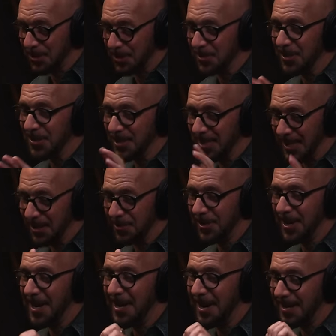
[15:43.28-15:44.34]
sure is a scenario
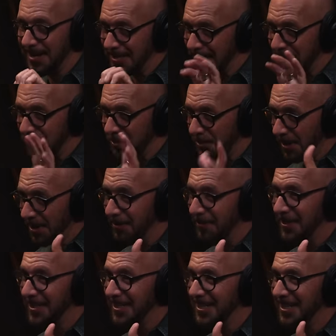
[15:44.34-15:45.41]
that AI decides we're
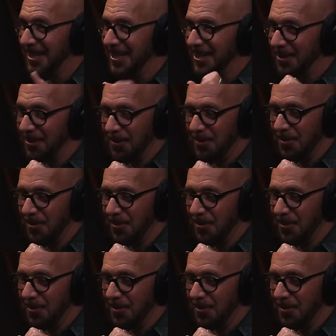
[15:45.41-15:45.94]
irrelevant, mm -hmm.